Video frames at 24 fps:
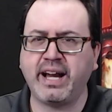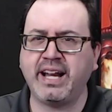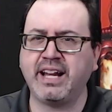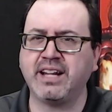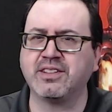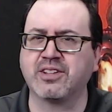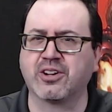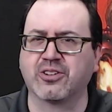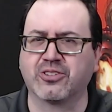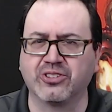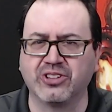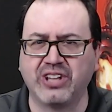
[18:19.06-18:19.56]

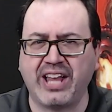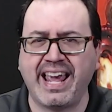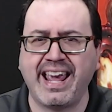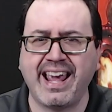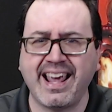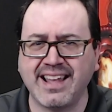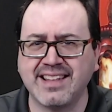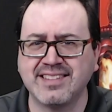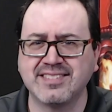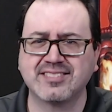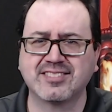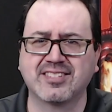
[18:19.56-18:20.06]
raining their
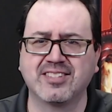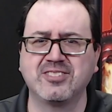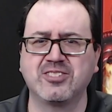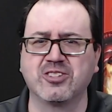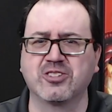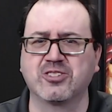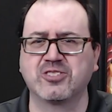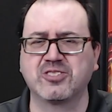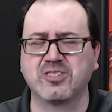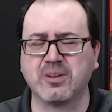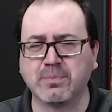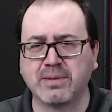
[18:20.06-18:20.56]
lands because
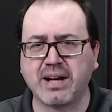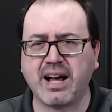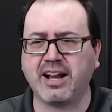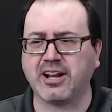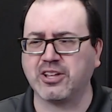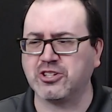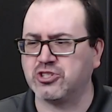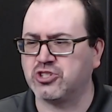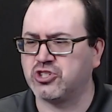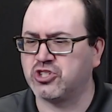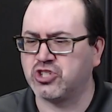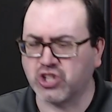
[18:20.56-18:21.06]
you're some
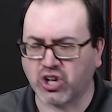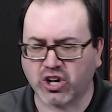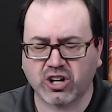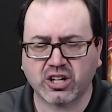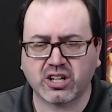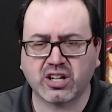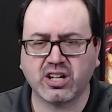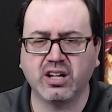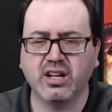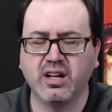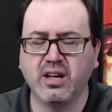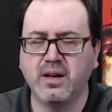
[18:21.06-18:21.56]
kind of
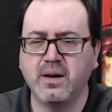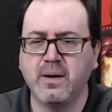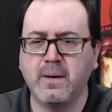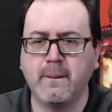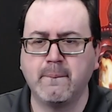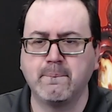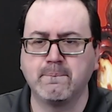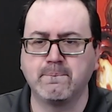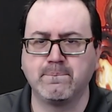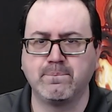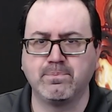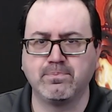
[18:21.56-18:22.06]
jerk.
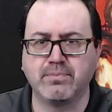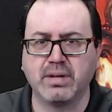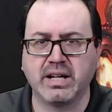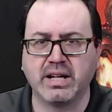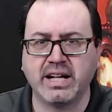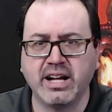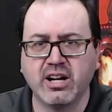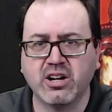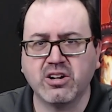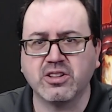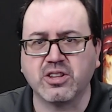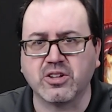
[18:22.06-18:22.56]
But
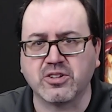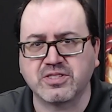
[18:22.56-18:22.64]
here are